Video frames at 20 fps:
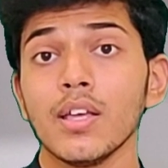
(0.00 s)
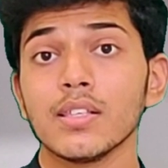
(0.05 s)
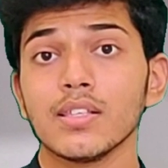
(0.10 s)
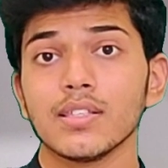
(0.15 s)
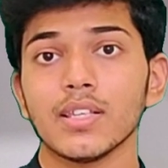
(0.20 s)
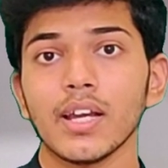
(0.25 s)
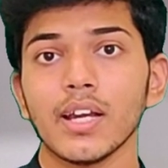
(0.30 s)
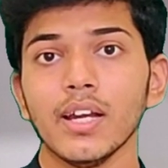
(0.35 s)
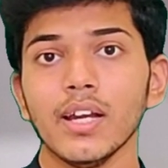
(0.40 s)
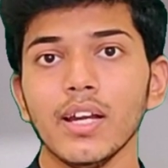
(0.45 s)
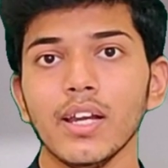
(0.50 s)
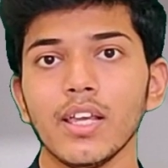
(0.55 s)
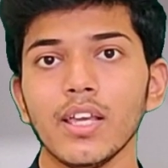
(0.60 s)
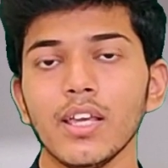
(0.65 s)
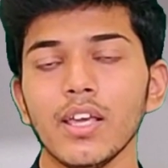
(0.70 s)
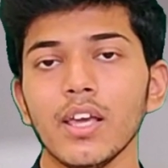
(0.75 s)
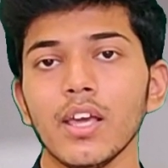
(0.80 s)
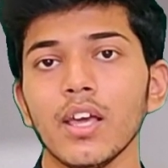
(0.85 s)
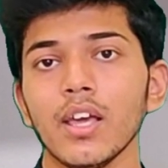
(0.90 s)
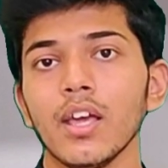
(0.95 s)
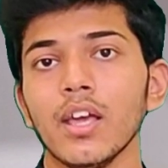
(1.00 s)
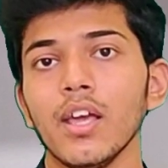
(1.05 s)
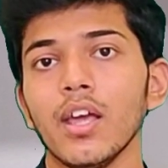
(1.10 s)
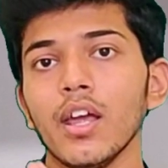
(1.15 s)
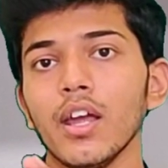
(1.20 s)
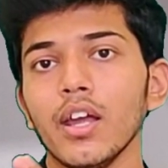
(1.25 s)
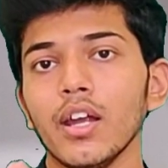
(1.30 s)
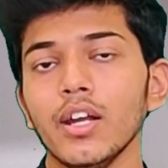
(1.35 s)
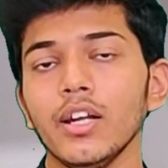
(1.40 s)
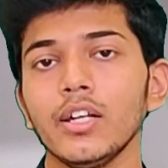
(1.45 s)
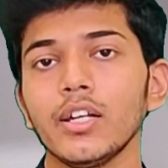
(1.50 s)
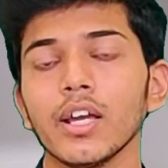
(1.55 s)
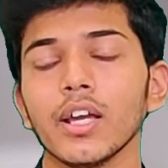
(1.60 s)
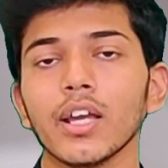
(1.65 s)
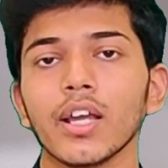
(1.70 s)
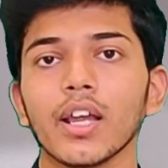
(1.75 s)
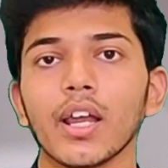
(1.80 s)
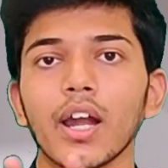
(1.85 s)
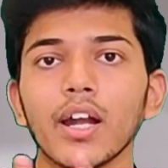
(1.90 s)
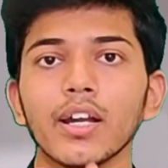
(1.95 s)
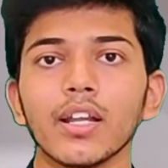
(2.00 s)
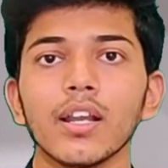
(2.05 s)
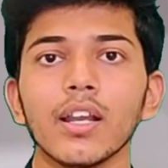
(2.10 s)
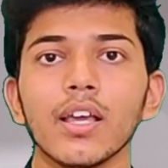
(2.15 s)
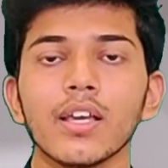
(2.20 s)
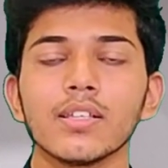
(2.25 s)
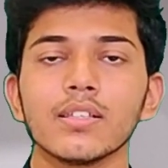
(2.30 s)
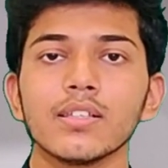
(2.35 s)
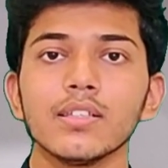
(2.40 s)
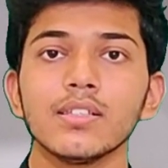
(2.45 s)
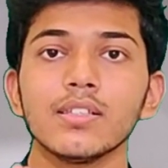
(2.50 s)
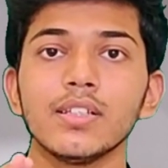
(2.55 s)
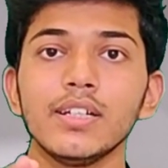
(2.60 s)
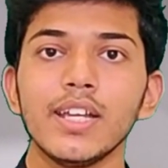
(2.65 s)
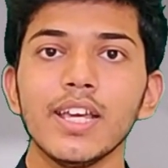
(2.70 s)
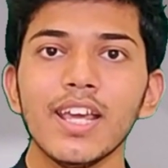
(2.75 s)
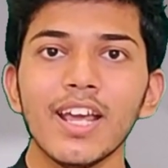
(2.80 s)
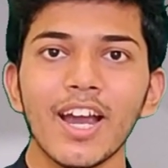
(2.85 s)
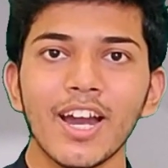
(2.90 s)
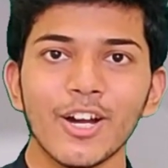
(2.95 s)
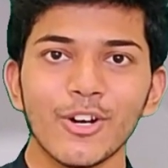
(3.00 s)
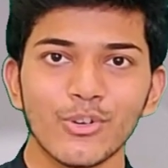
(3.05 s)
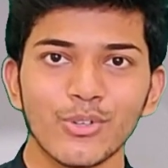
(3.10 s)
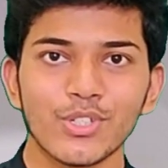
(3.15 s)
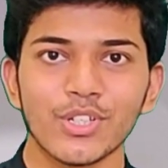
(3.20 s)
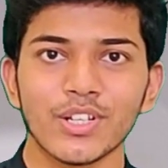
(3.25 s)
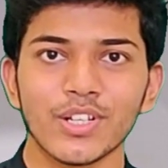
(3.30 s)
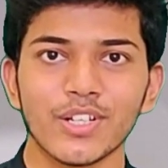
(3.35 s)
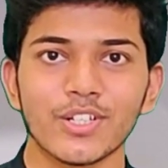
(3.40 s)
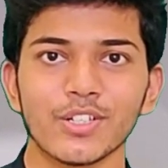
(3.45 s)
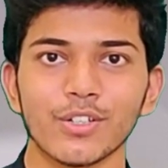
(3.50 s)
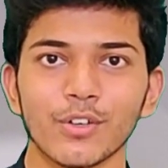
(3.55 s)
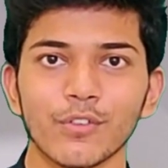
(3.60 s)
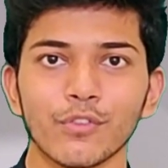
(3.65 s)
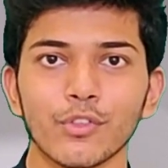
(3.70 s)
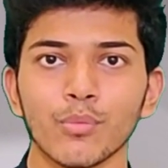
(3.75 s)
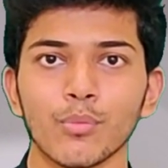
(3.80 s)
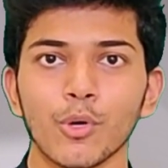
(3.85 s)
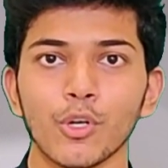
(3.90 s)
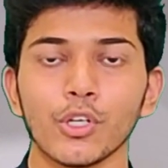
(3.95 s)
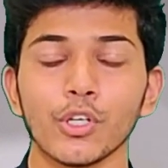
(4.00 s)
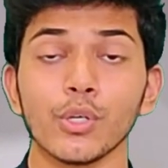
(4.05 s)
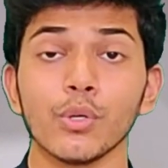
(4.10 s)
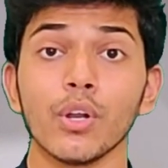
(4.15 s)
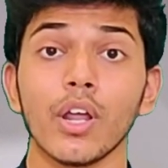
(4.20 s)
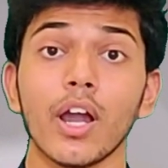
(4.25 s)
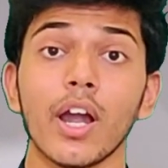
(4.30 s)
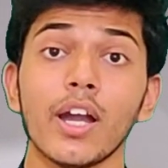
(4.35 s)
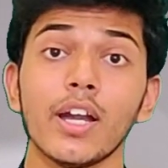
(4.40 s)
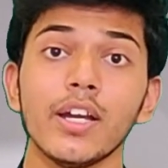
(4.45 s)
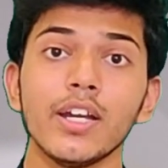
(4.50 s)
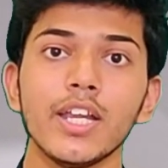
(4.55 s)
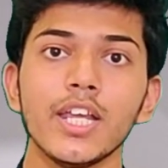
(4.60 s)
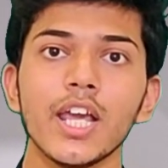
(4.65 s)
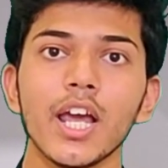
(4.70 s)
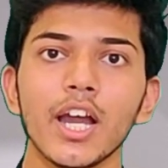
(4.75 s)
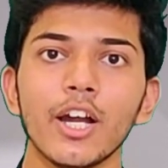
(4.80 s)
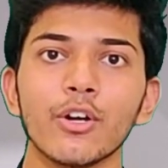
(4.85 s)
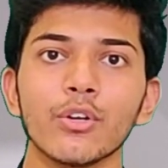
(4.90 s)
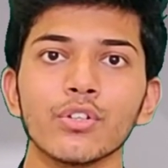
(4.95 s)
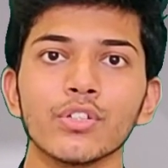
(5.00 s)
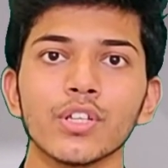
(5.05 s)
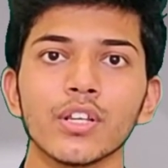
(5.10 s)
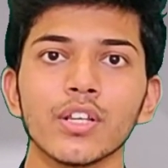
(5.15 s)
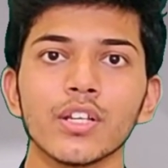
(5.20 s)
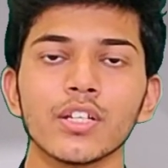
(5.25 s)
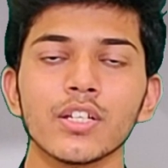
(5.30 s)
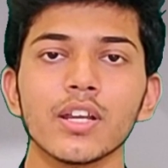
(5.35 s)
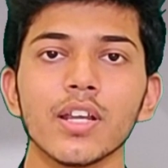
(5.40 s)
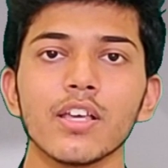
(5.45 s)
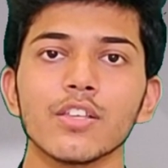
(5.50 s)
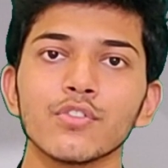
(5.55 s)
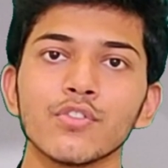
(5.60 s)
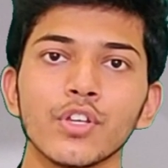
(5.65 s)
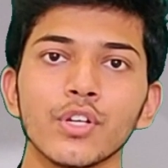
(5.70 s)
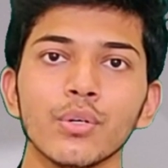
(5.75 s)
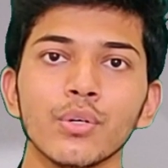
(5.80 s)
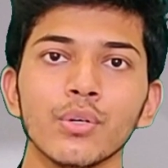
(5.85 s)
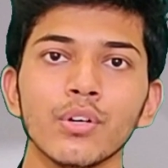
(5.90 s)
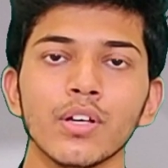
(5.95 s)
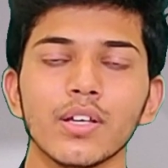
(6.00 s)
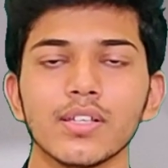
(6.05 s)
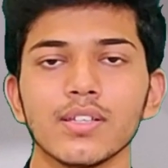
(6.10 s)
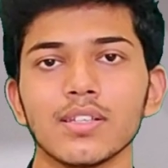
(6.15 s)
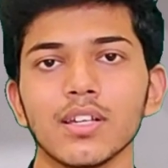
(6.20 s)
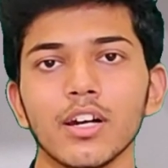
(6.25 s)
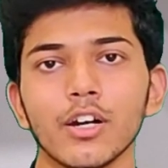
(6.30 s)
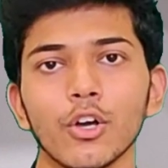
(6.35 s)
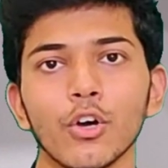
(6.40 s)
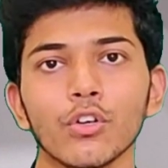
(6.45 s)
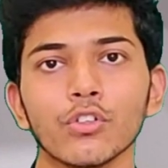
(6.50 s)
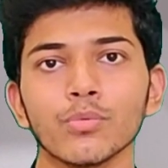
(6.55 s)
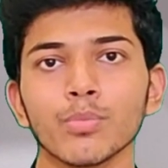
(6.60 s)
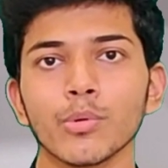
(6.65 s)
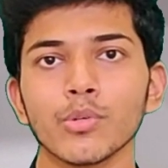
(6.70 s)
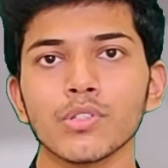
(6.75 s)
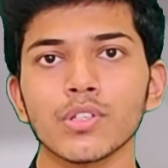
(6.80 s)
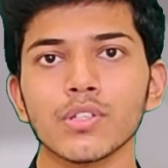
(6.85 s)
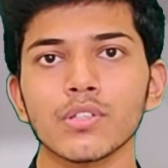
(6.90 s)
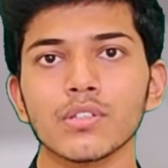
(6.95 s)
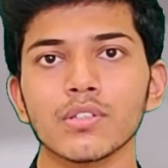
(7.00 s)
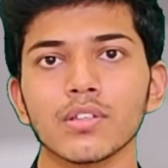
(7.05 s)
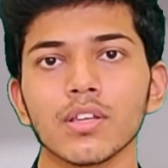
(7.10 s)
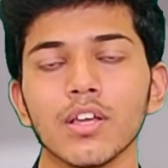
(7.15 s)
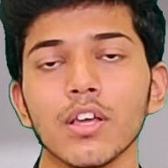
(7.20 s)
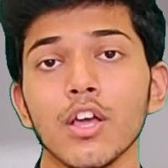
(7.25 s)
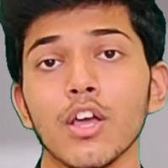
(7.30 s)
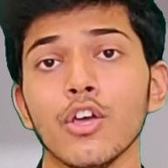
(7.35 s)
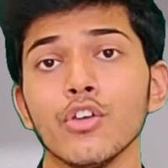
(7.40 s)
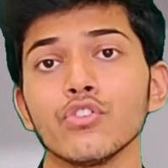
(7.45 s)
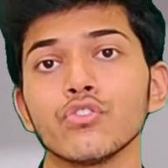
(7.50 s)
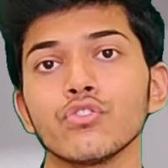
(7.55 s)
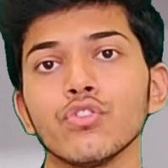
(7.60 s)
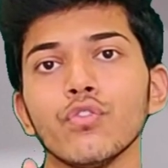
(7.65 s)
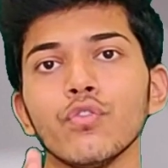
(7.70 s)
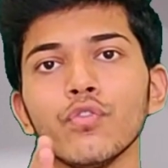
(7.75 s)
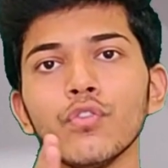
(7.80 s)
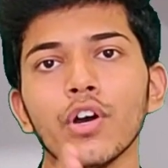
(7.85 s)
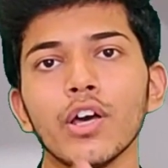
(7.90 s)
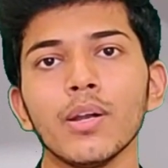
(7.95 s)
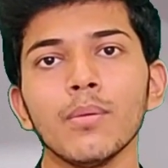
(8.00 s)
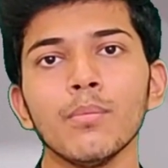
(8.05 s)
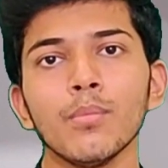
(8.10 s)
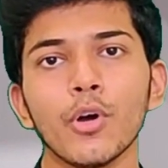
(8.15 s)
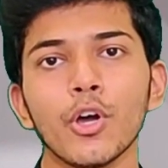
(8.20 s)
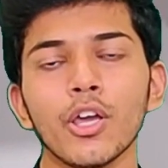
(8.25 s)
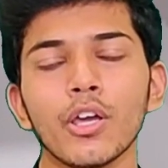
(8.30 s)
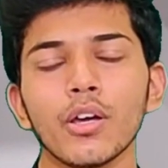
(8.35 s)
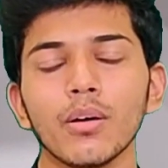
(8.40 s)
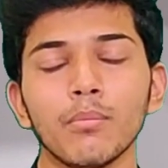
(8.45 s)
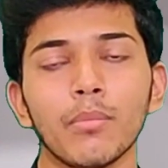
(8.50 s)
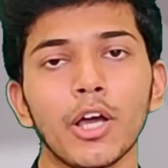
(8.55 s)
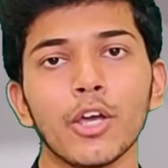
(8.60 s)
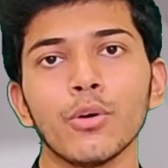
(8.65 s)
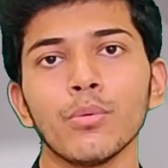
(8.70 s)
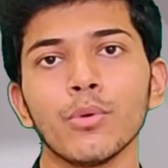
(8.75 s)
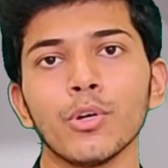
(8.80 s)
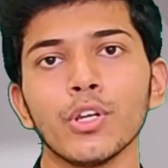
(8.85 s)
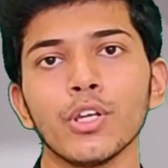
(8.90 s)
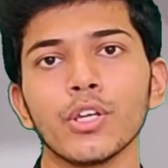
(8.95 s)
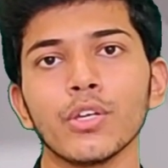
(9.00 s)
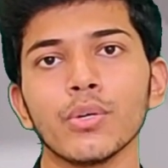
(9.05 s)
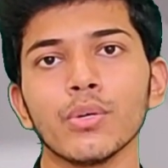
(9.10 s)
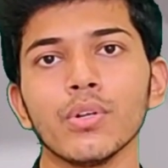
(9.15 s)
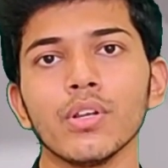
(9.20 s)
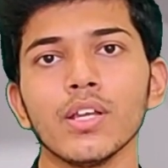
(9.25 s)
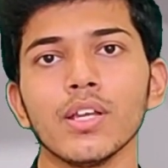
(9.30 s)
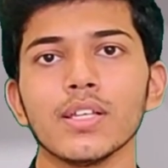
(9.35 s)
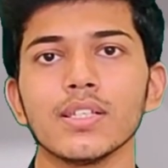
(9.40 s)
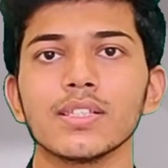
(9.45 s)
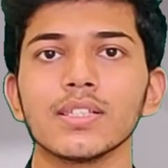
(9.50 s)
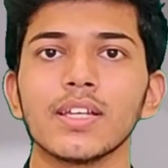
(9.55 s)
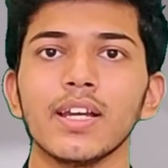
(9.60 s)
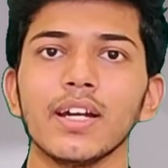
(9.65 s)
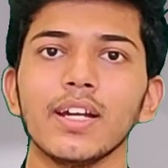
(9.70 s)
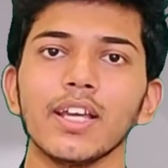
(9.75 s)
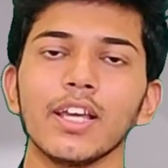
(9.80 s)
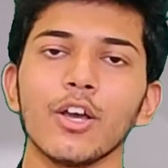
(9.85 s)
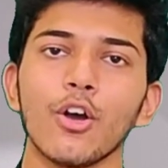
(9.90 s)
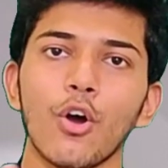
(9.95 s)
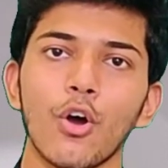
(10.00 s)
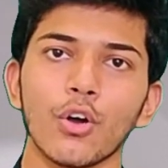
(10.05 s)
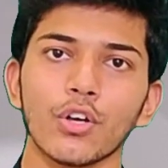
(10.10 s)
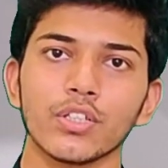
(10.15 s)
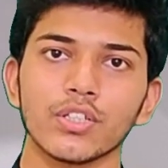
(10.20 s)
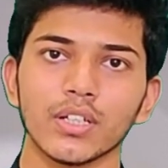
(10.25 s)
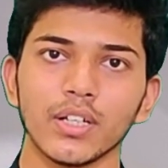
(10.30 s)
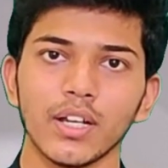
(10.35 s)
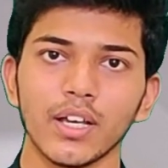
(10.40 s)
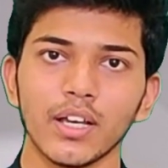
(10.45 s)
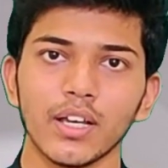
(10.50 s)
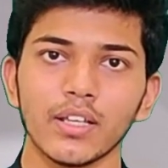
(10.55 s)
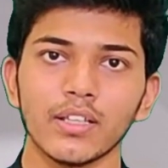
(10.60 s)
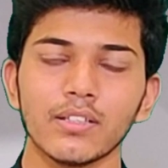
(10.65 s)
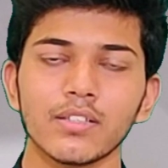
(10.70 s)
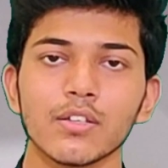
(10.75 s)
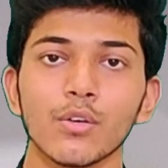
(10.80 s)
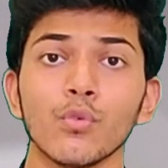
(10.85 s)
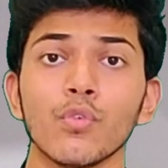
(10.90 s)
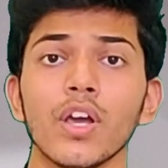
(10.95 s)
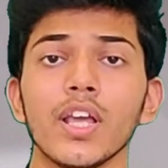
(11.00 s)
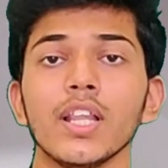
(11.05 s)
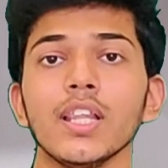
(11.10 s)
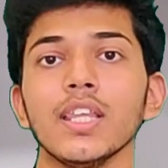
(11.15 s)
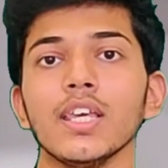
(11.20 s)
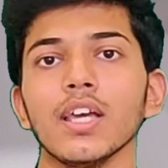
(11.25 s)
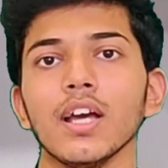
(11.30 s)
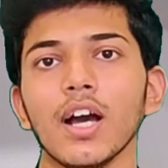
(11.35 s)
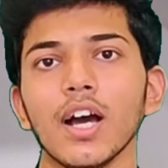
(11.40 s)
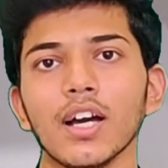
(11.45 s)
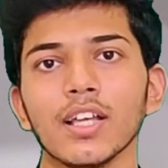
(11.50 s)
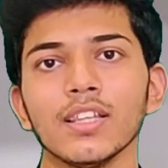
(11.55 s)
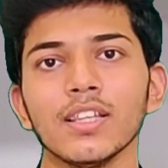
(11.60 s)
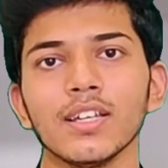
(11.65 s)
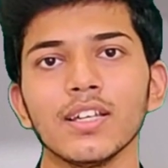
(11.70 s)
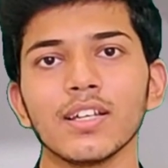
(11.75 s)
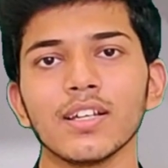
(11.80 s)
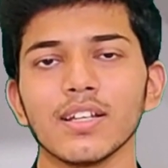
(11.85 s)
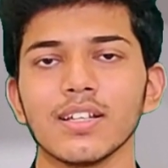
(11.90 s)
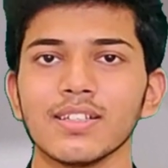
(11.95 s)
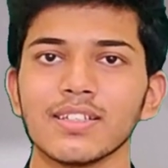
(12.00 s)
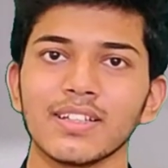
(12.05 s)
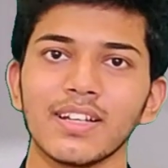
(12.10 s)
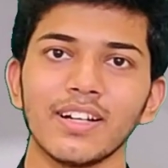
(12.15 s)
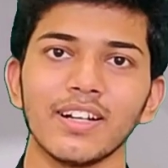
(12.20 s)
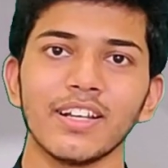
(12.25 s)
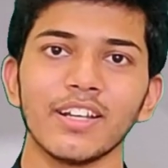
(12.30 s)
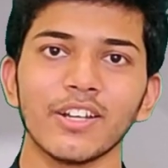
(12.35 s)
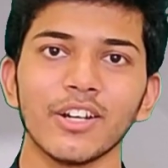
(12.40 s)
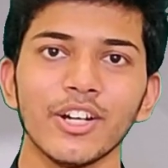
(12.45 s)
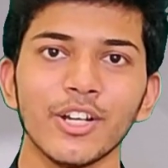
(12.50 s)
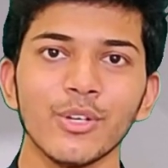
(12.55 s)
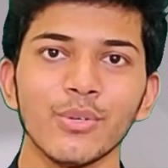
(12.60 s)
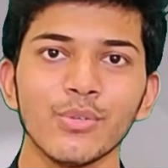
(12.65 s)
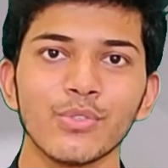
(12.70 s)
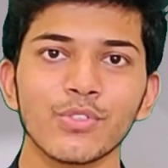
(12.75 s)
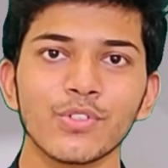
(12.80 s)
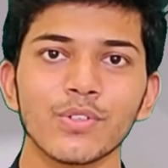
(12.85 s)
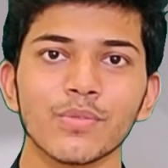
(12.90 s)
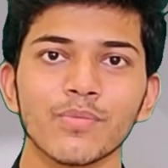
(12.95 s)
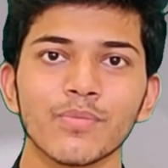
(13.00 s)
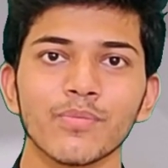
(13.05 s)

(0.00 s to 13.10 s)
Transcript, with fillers: Secondly, it catalyzes dehydrogenation of the molecule, and dehydrogenation, as we know, is a redox process. So one bio biomolecule is getting oxidized while the other is getting reduced.